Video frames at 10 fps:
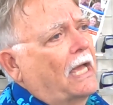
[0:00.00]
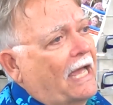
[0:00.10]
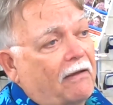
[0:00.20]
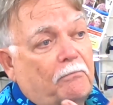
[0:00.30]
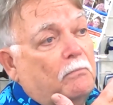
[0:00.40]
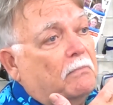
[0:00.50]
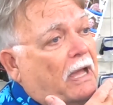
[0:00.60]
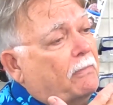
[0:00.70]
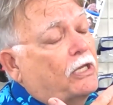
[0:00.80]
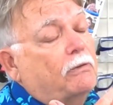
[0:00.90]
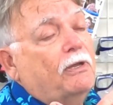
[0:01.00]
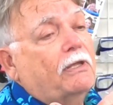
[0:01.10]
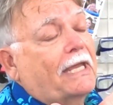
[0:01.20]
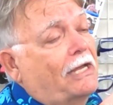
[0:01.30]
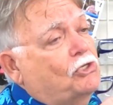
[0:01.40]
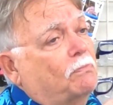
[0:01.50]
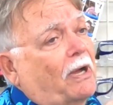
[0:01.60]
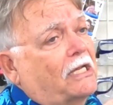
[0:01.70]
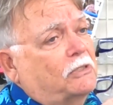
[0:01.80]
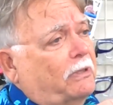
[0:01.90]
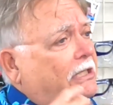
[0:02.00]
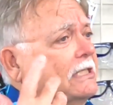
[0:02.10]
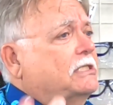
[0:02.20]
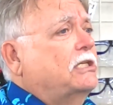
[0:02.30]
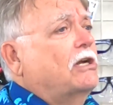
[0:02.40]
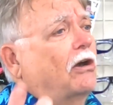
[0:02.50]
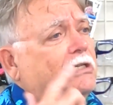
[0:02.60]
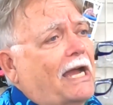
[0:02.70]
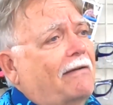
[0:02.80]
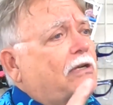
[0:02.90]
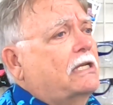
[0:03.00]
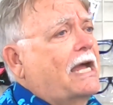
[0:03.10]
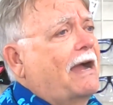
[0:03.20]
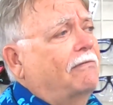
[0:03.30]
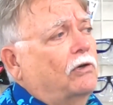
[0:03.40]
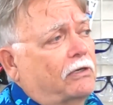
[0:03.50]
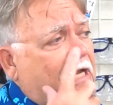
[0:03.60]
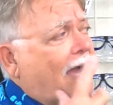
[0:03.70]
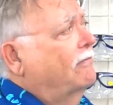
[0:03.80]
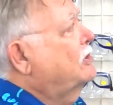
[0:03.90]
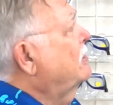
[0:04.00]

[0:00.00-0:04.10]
have maybe communication possibilities to talk diver to diver or diver